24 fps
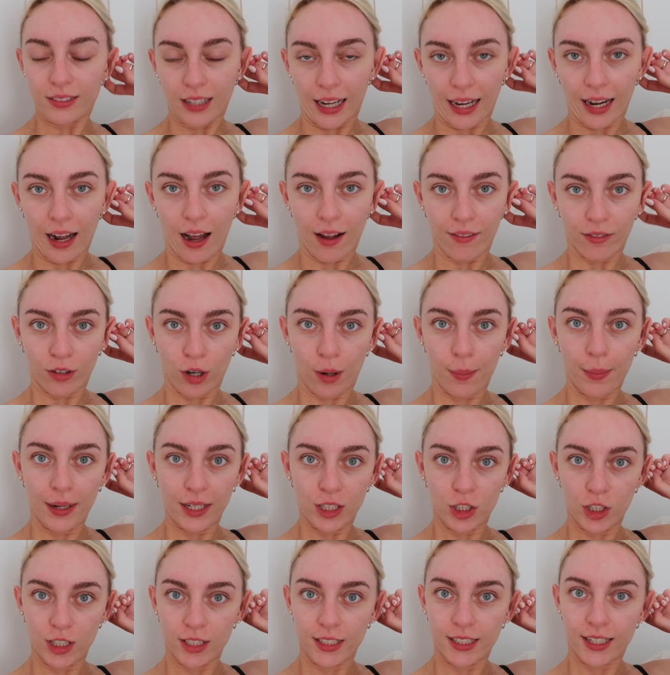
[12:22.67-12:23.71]
like I've got my
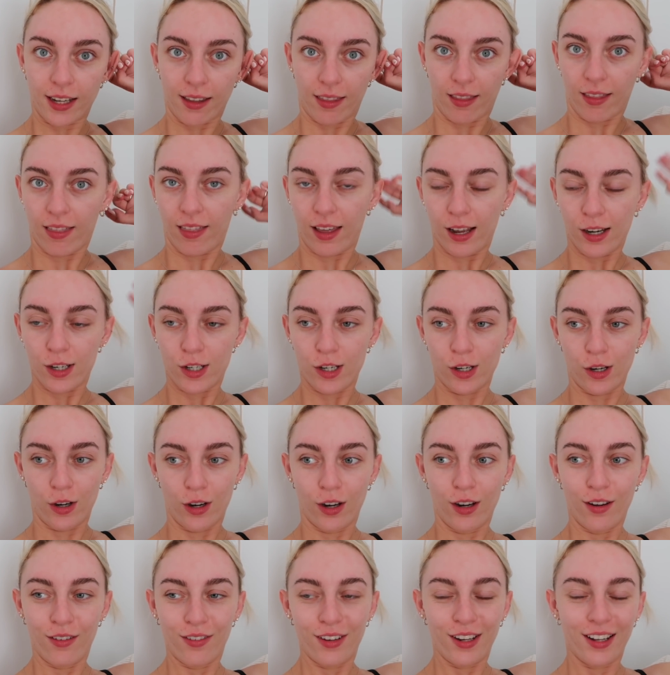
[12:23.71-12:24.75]
shit together thing to do
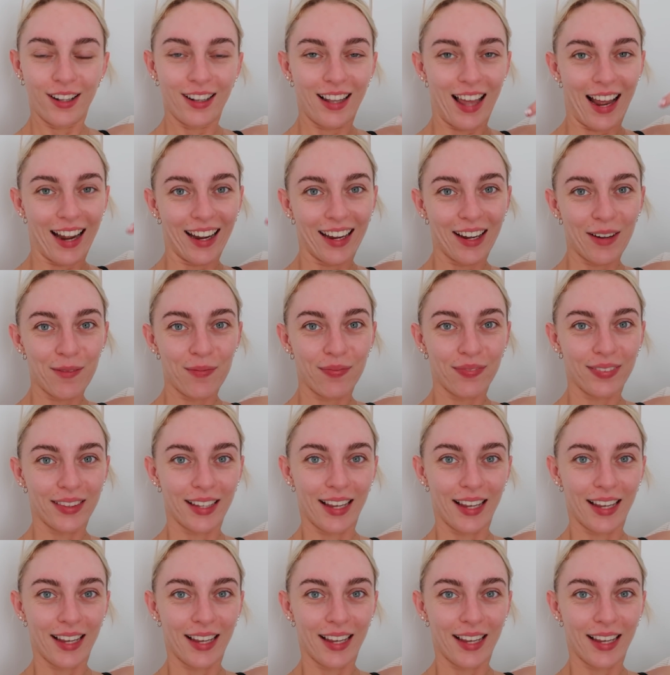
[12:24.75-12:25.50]
if you like